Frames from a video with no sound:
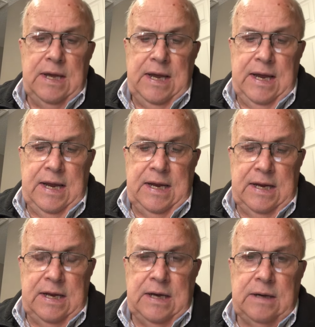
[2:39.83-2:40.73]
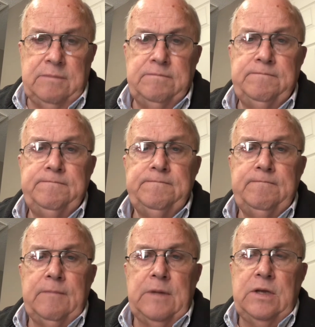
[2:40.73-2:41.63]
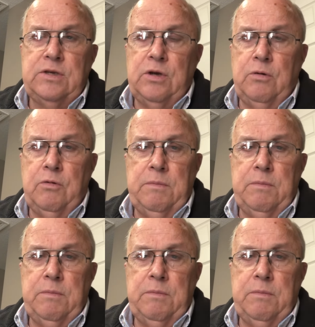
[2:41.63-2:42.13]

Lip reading: And so